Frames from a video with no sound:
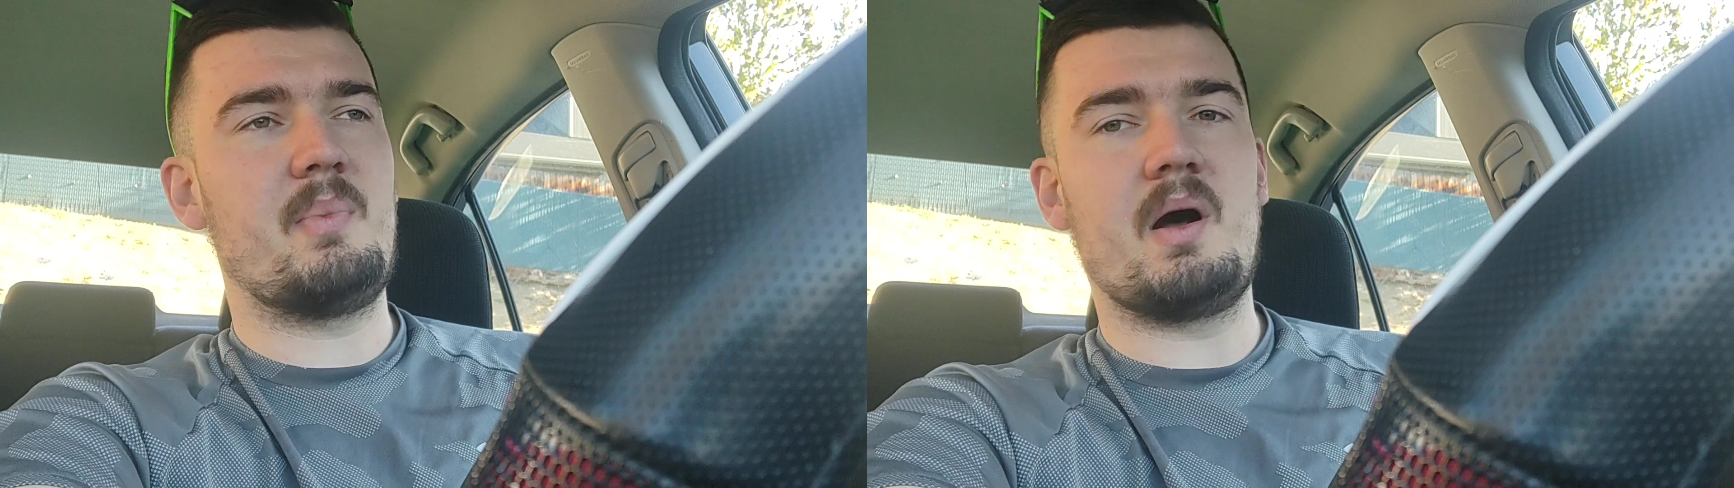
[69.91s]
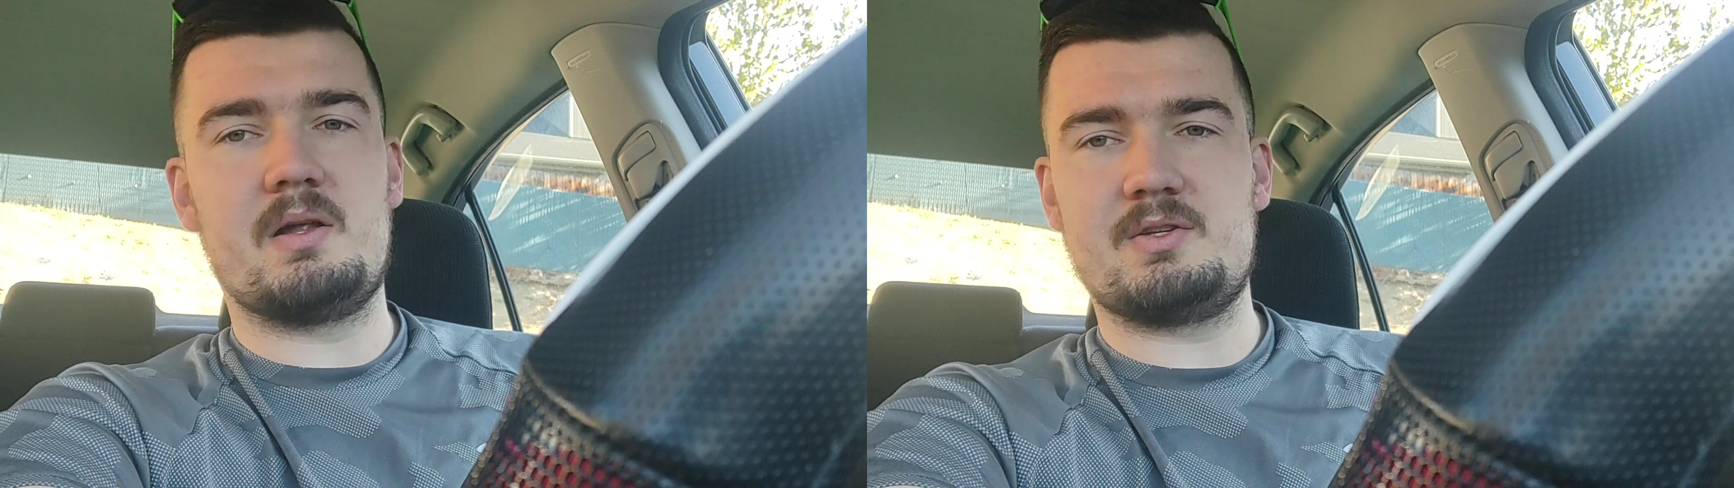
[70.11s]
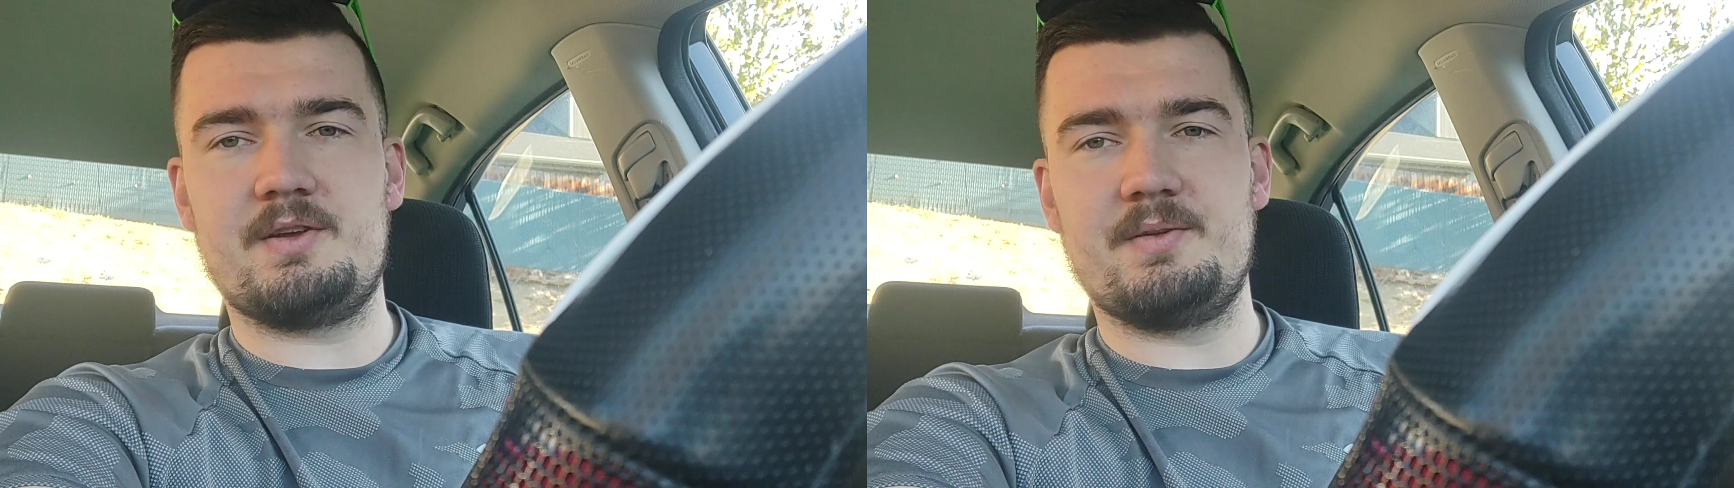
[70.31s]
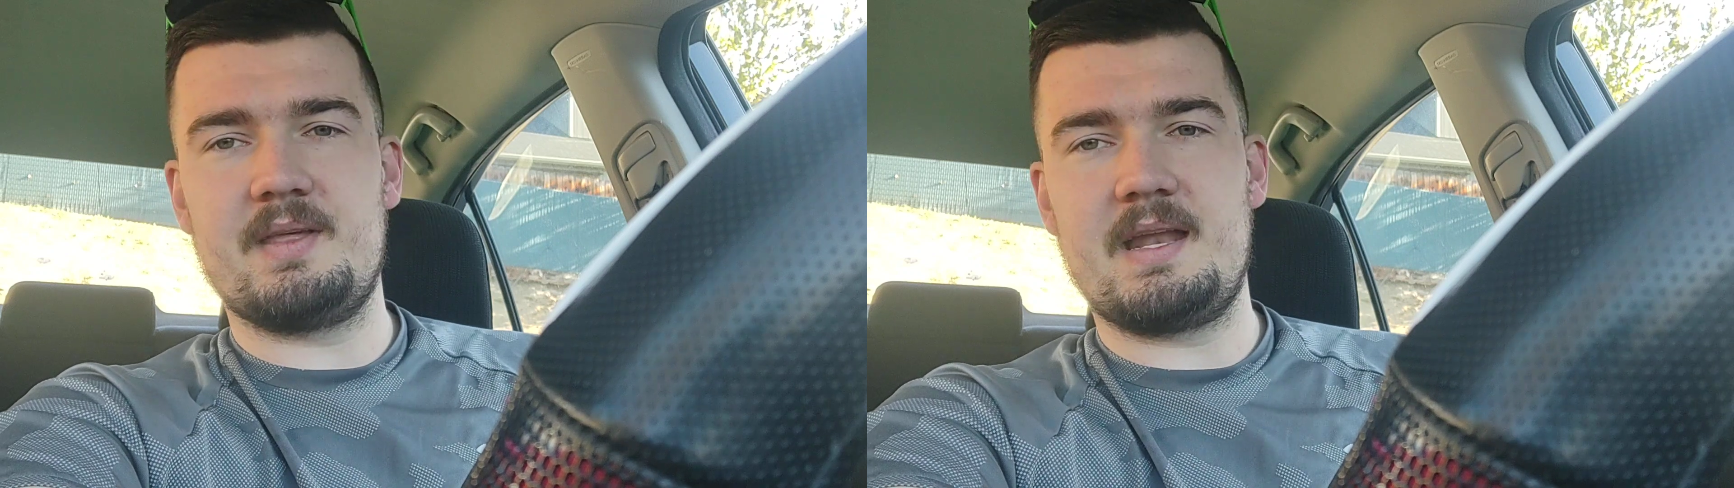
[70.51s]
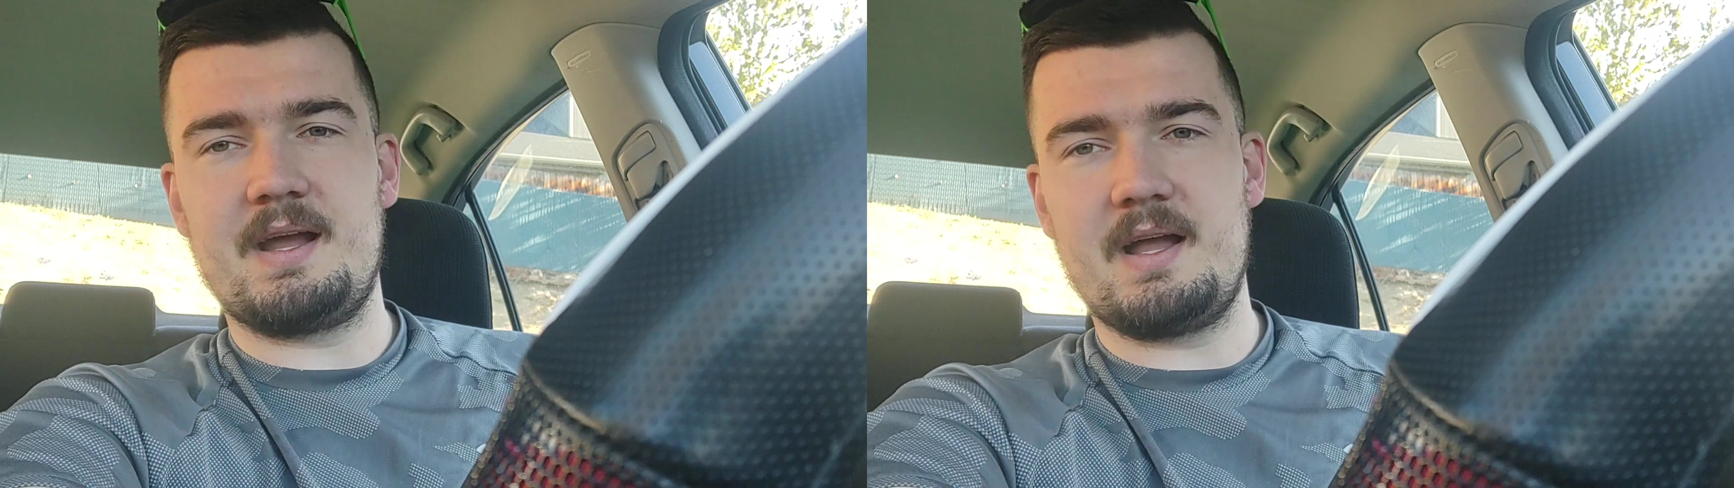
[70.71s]
poncho
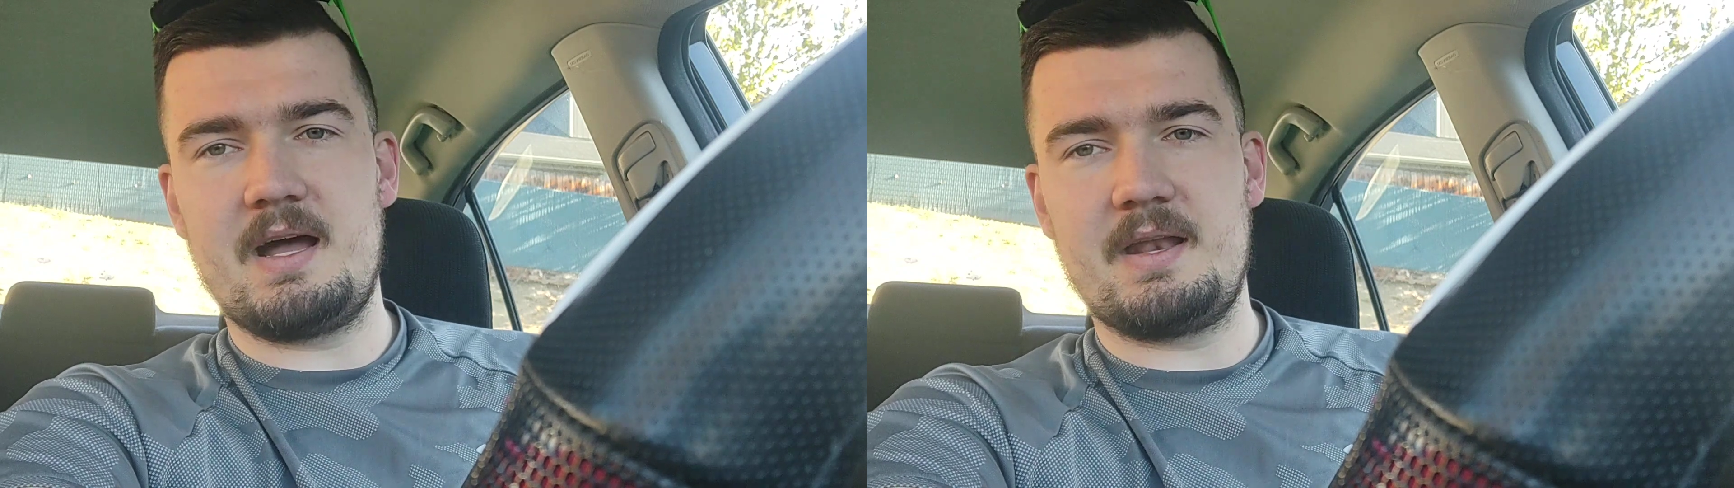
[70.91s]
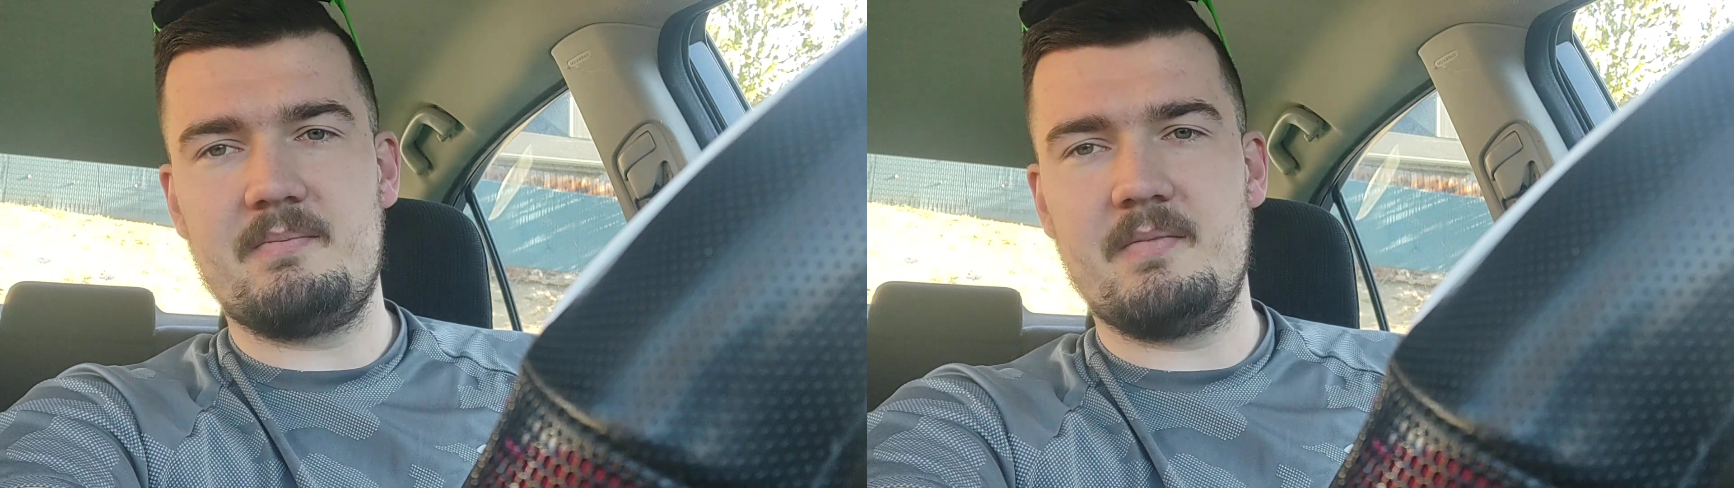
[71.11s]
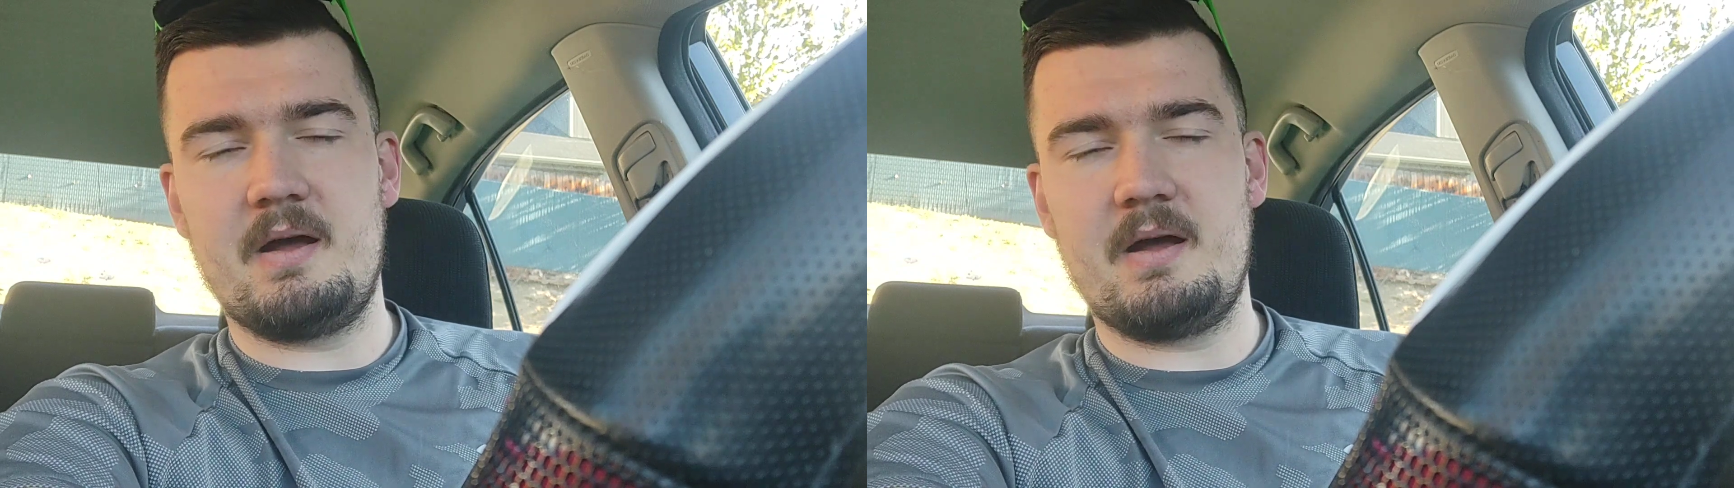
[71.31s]
that I got